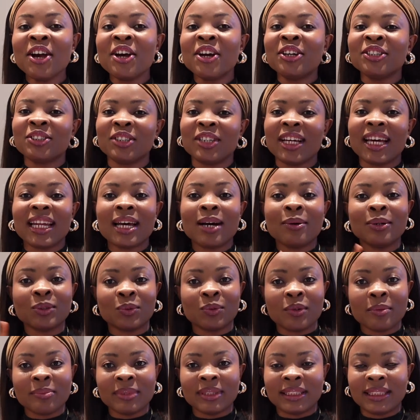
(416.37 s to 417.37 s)
So yeah, that
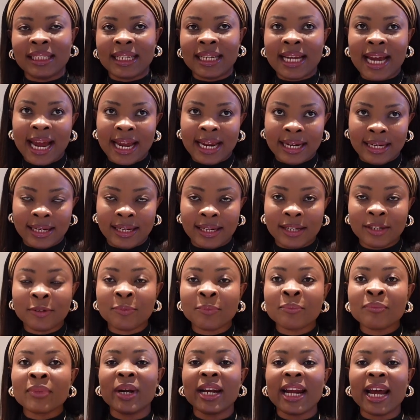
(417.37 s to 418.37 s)
was one mistake I did.
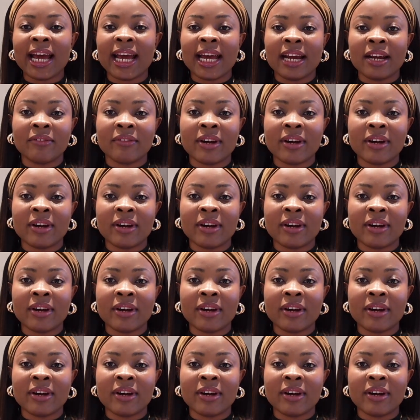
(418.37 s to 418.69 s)
When I